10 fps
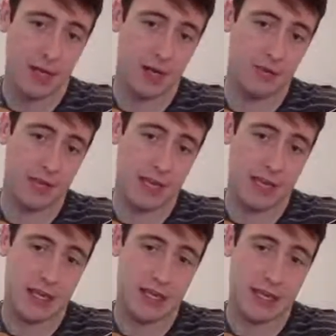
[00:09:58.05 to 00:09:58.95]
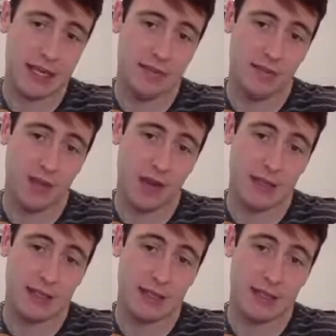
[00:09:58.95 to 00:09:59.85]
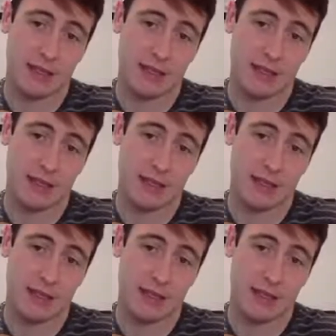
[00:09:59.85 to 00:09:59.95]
on the 2nd fret